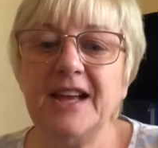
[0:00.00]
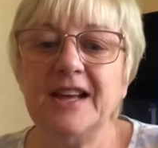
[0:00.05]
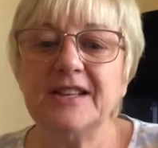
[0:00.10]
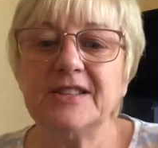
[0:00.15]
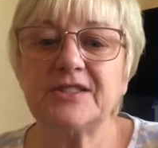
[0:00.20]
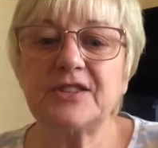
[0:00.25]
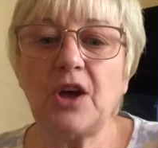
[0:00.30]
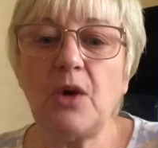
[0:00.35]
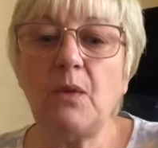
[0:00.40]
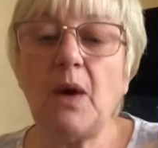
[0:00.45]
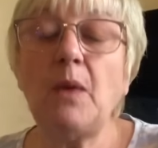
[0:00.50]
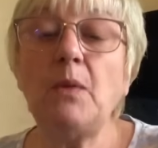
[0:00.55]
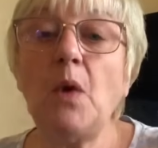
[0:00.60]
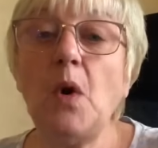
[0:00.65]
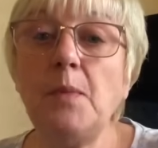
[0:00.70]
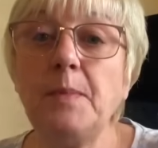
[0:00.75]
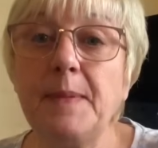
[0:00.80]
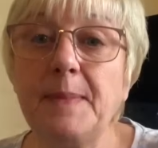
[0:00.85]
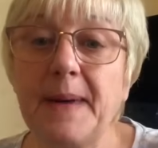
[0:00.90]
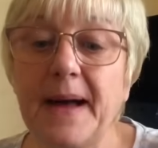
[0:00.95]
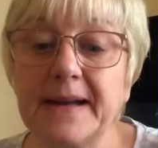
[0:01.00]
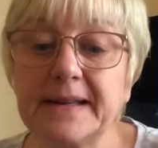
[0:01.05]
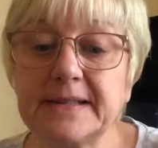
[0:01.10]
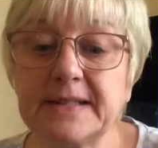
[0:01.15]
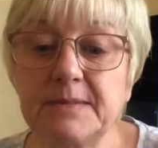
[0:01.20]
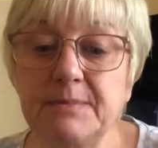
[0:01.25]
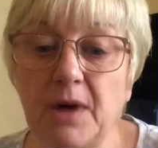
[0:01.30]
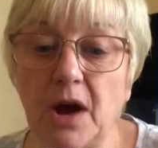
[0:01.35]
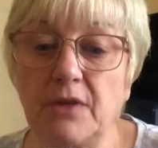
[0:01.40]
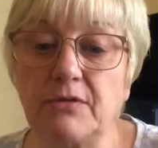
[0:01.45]
So I won't be back
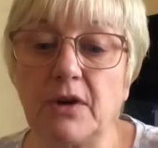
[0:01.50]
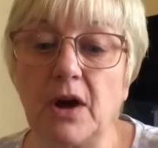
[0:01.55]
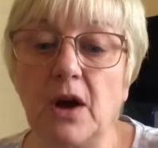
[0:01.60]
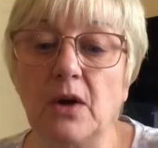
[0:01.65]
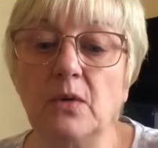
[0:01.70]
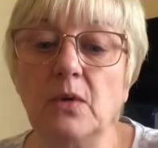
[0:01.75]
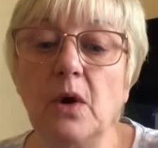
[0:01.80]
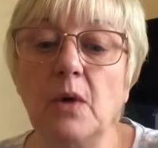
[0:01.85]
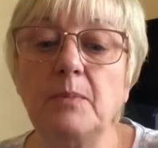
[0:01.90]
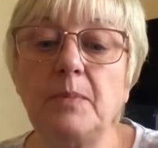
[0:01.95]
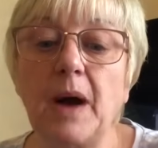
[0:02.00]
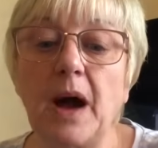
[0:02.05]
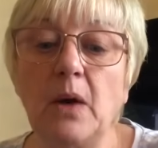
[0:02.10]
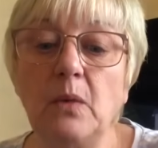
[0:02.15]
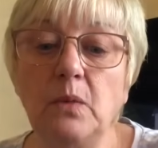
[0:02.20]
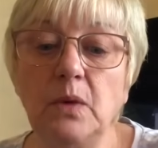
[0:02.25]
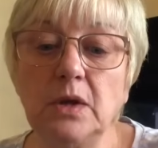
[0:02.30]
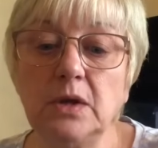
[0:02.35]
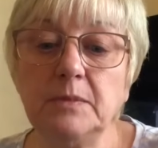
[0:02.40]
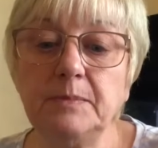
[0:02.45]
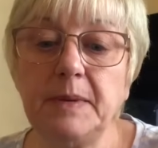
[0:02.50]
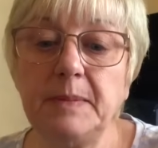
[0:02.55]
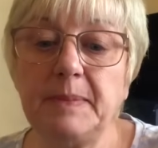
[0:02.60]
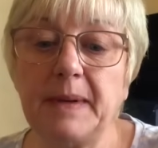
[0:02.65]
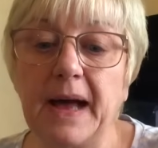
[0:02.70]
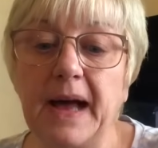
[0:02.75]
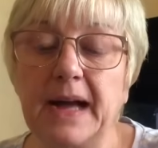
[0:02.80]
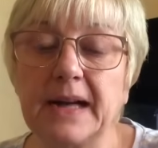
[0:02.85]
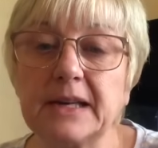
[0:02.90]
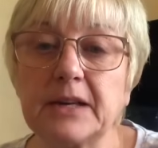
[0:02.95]
tomorrow, but I will be
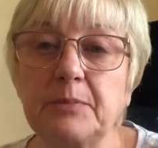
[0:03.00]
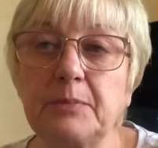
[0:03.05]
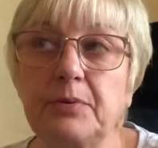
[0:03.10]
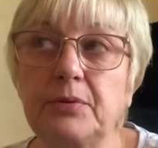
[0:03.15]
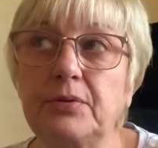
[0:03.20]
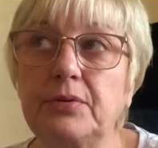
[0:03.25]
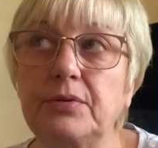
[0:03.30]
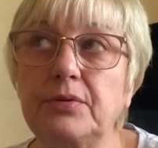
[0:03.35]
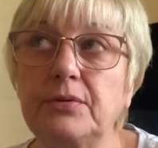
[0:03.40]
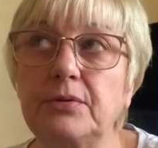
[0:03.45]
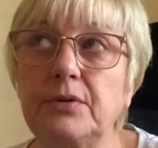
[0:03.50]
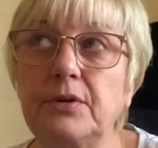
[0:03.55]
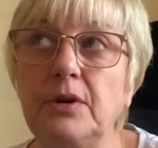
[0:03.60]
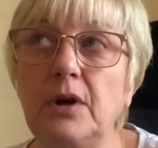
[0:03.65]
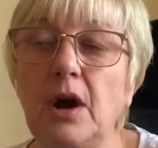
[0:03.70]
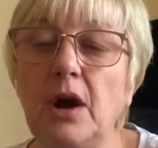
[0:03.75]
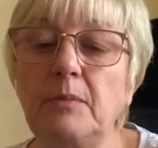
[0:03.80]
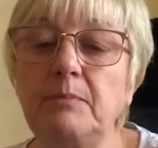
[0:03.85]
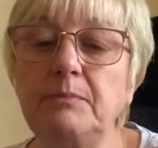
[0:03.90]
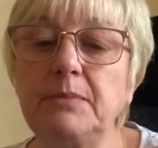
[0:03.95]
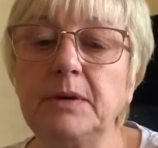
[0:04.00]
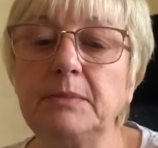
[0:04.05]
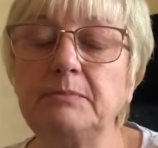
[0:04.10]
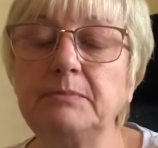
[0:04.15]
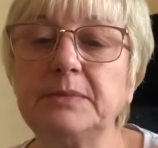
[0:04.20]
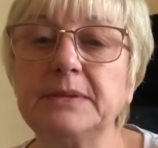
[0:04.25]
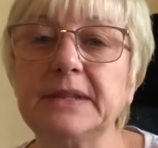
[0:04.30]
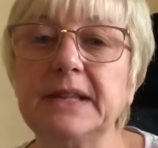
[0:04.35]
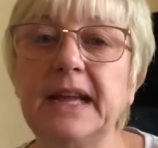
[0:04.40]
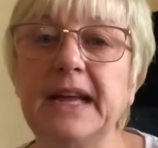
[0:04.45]
back
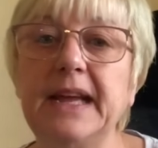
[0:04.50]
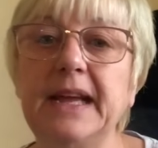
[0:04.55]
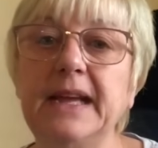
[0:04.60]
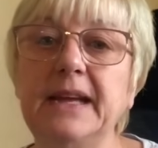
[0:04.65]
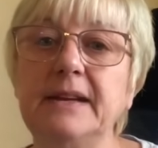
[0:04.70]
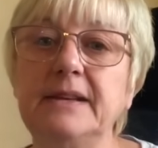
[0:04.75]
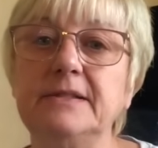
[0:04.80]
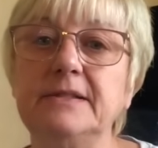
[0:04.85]
probably